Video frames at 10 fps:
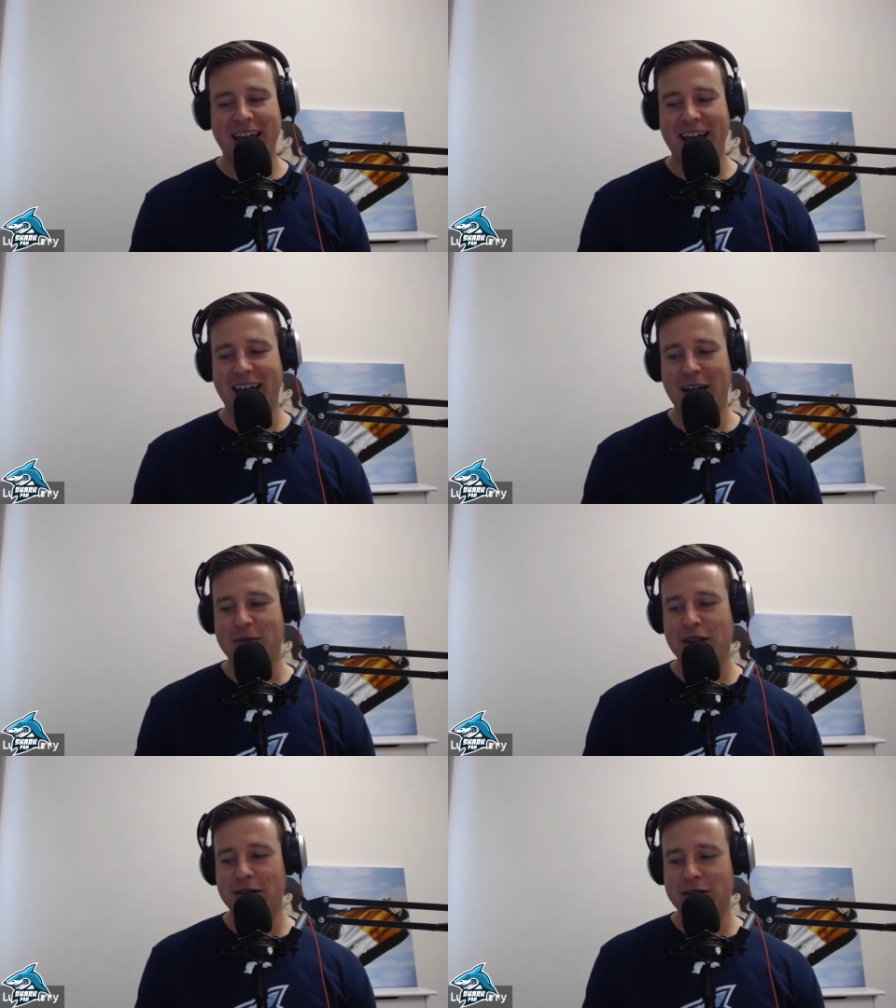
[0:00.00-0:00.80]
Um,
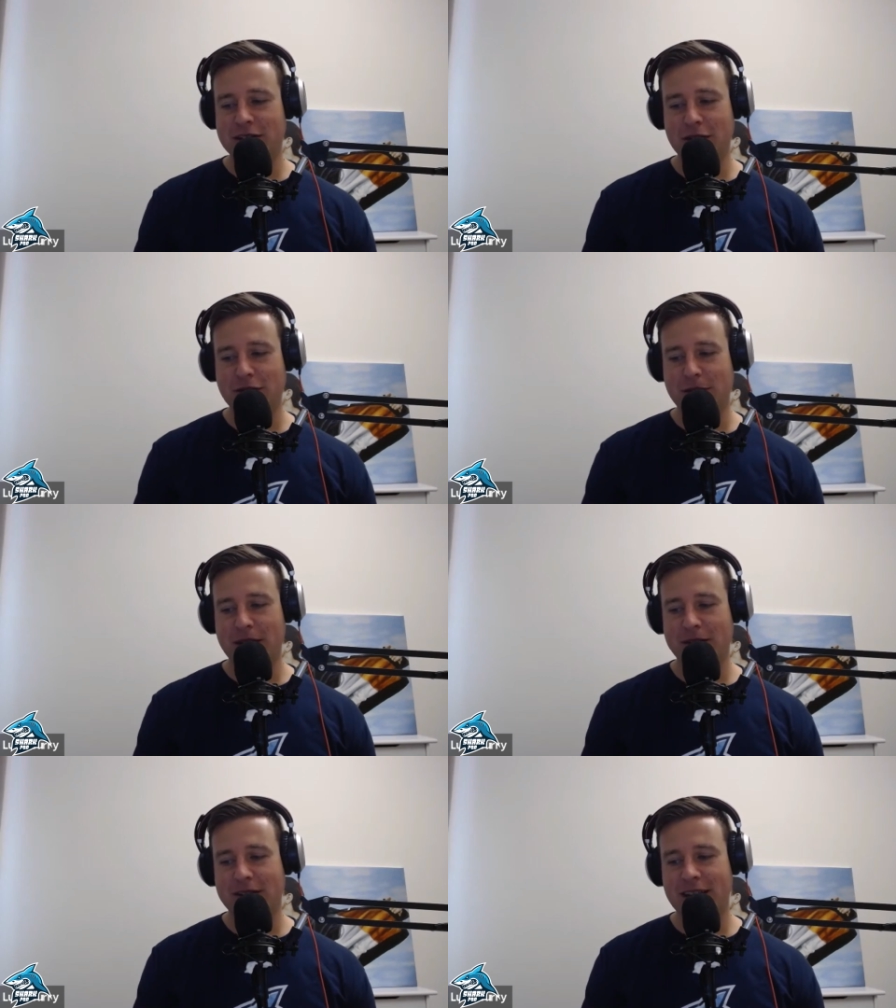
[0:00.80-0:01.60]
love the stuff
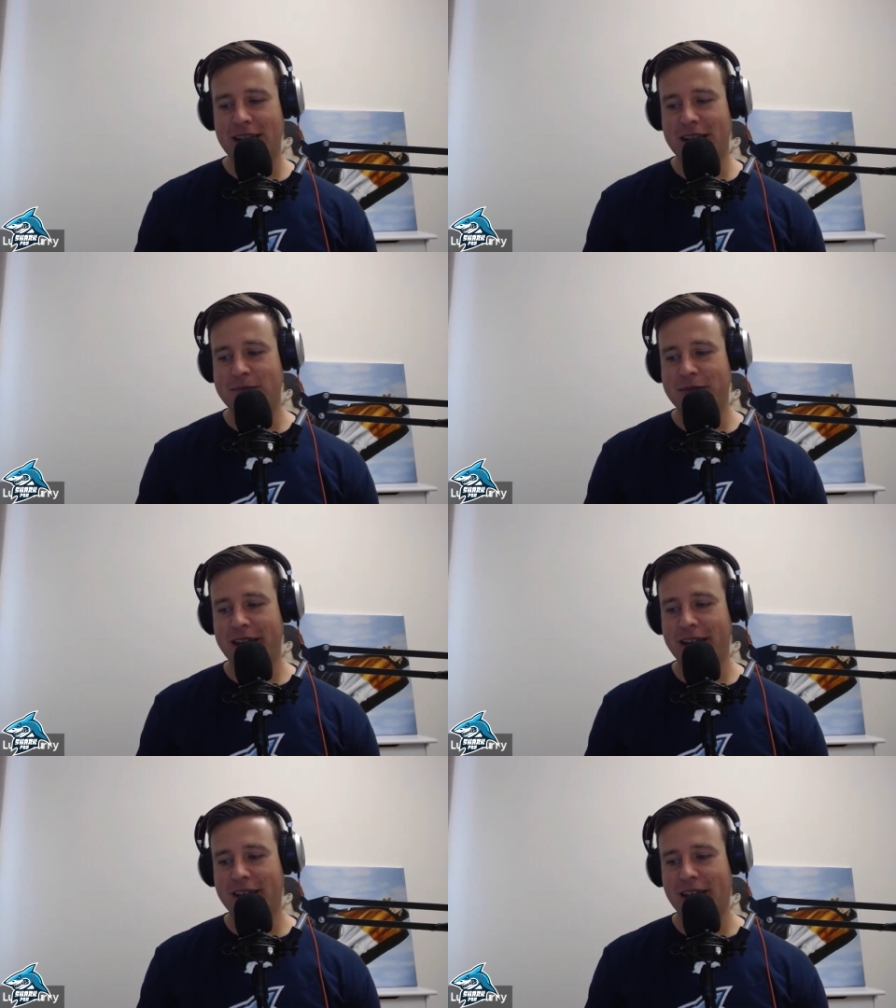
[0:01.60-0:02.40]
about the
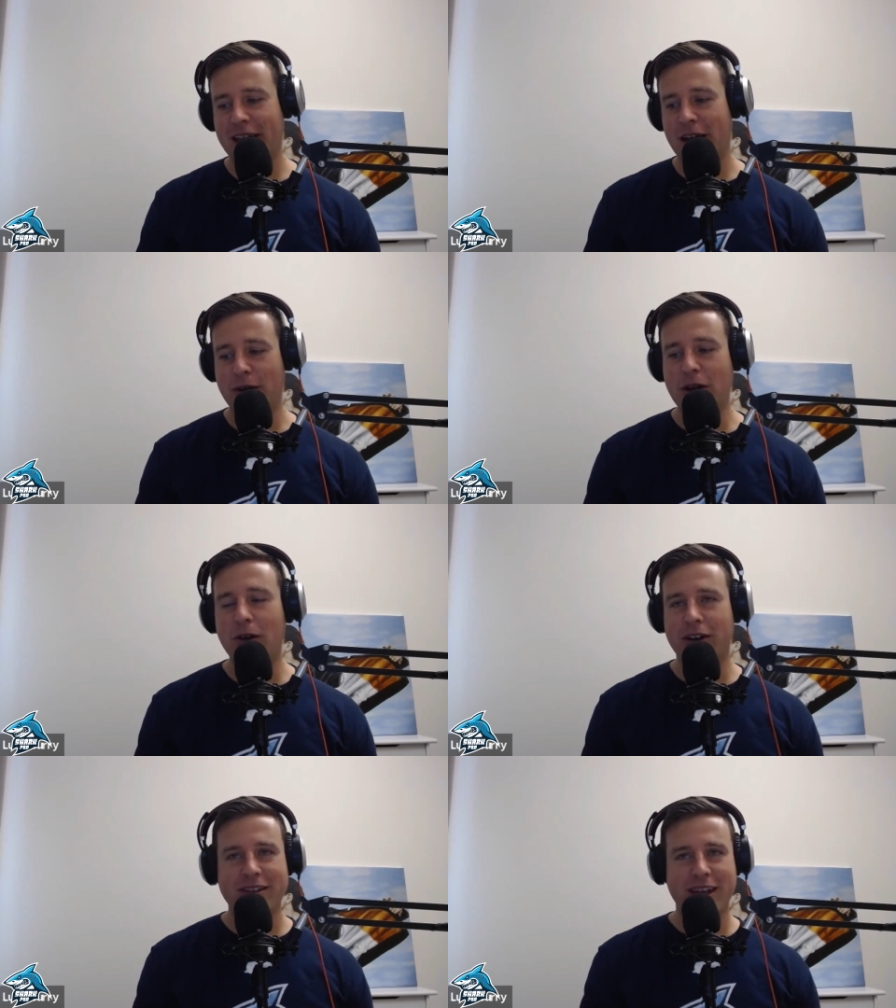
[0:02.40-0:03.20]
uh,
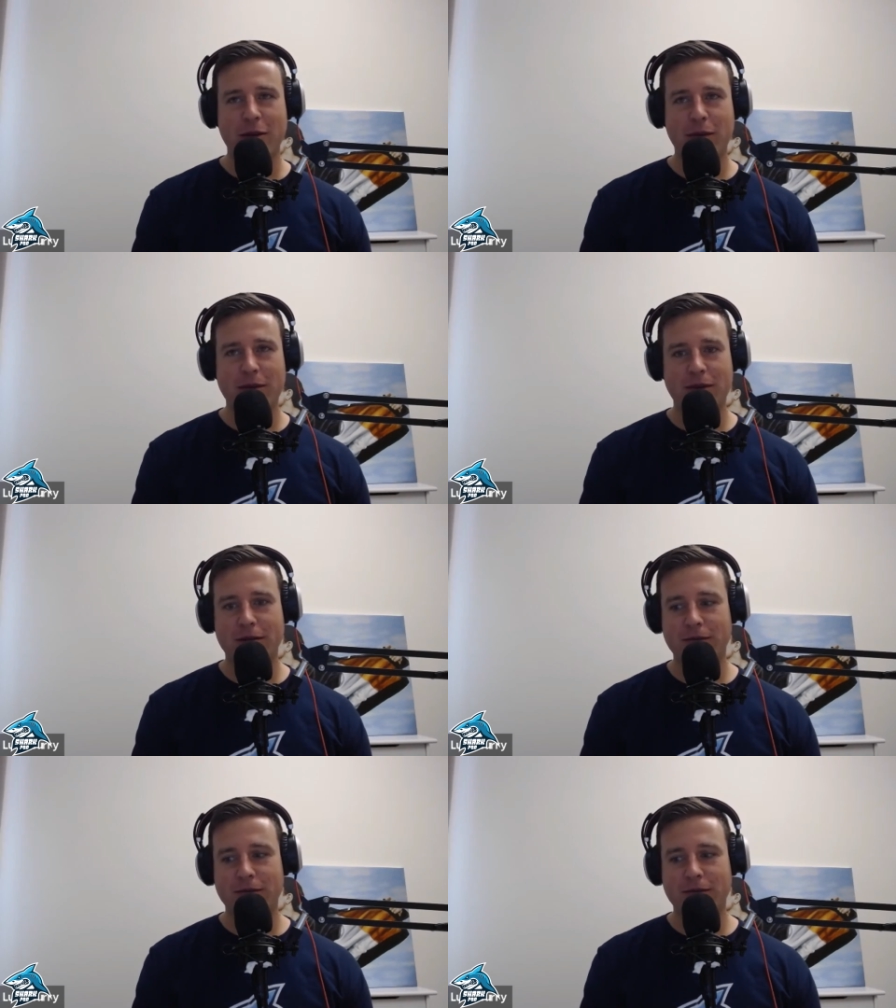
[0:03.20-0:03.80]
reorganising how people